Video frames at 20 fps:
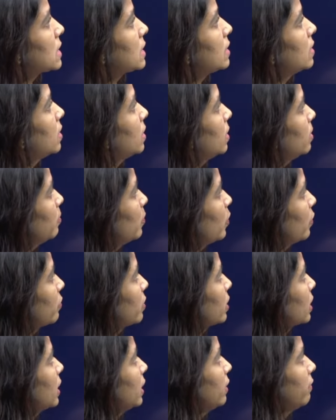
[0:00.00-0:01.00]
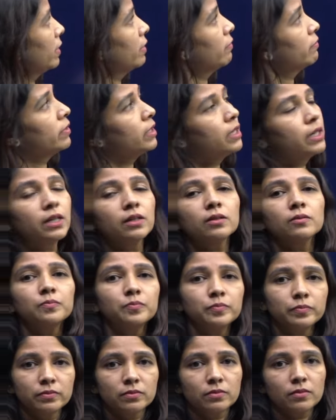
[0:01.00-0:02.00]
synonym of the given word.
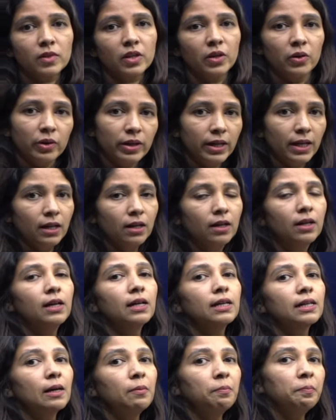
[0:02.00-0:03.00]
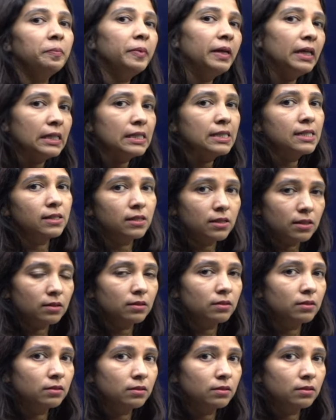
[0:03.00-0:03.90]
Okay, competent,